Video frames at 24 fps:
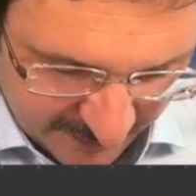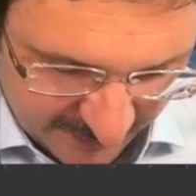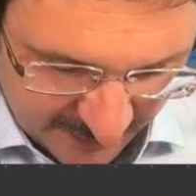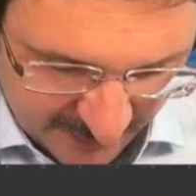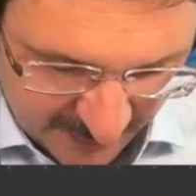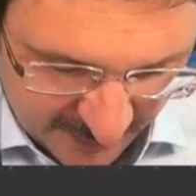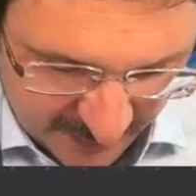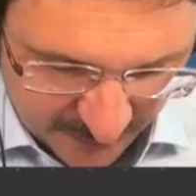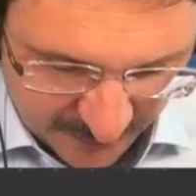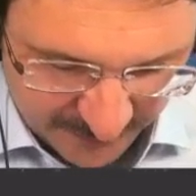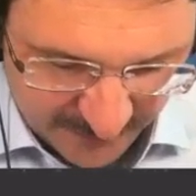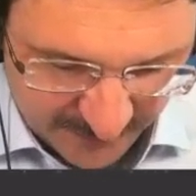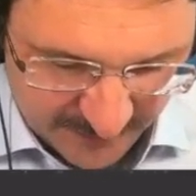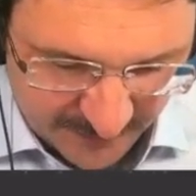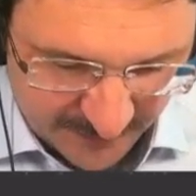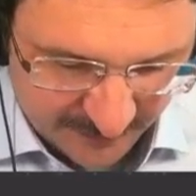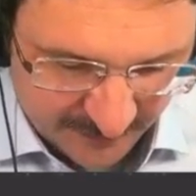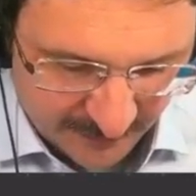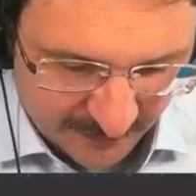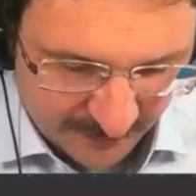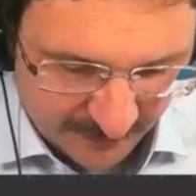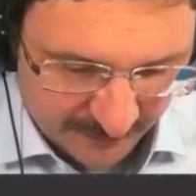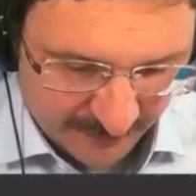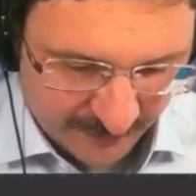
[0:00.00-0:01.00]
derivative
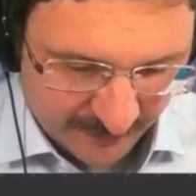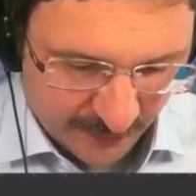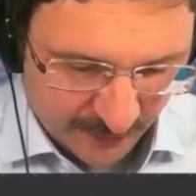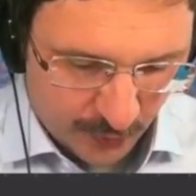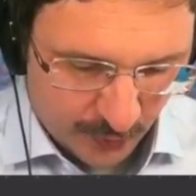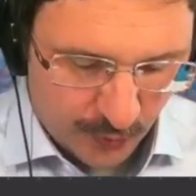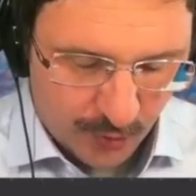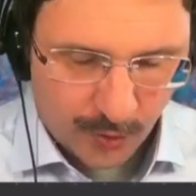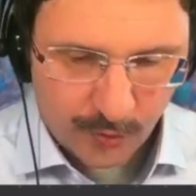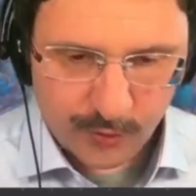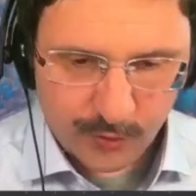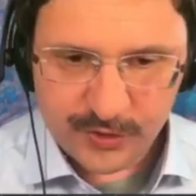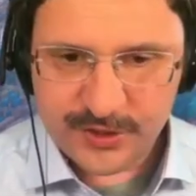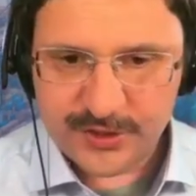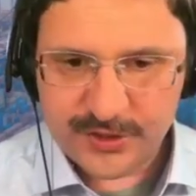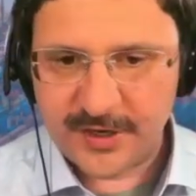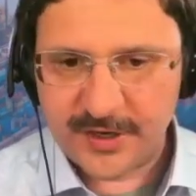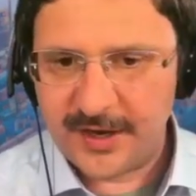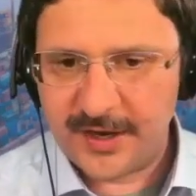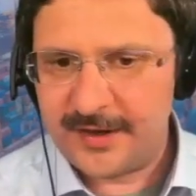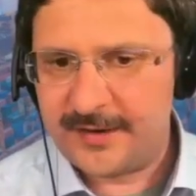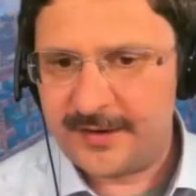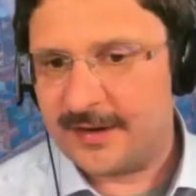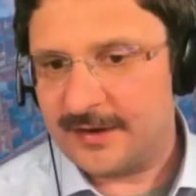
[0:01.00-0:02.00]
of the
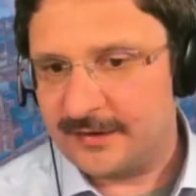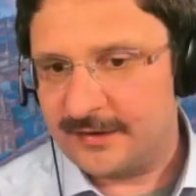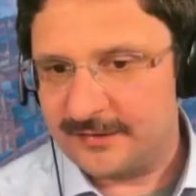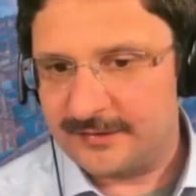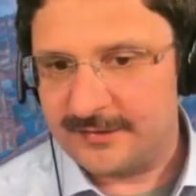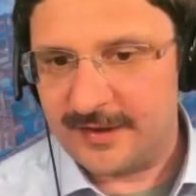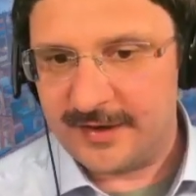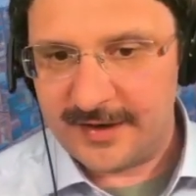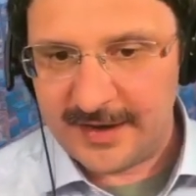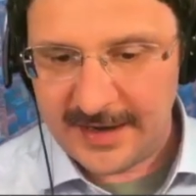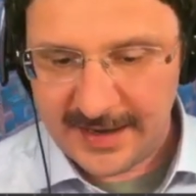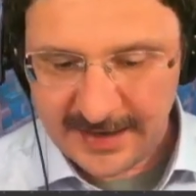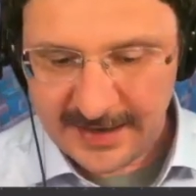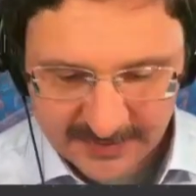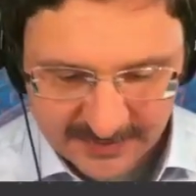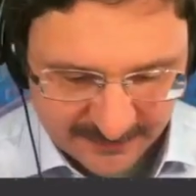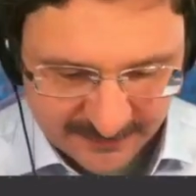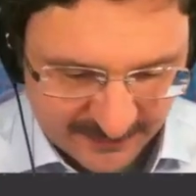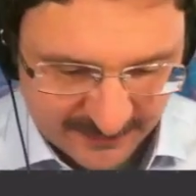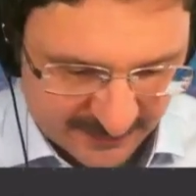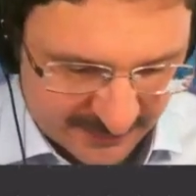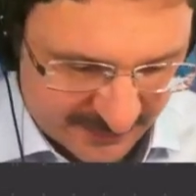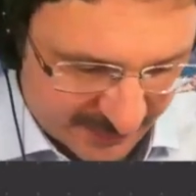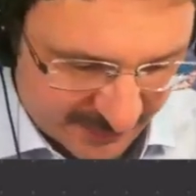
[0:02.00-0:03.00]
cosine, that is the
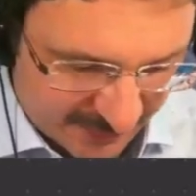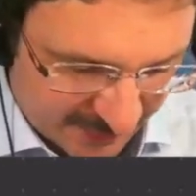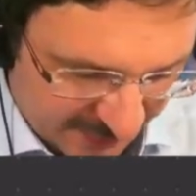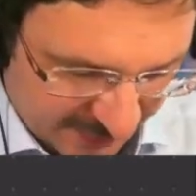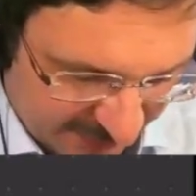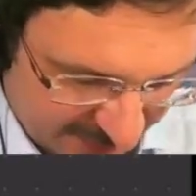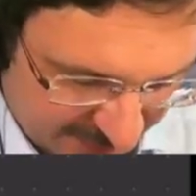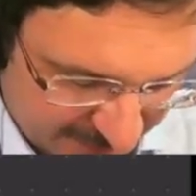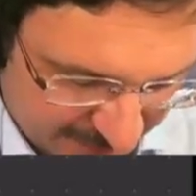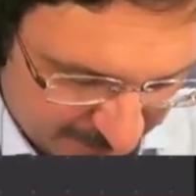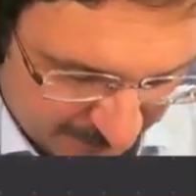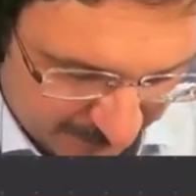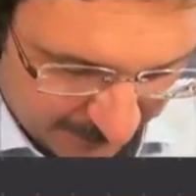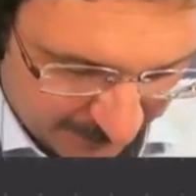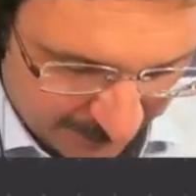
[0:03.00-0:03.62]
negative sign,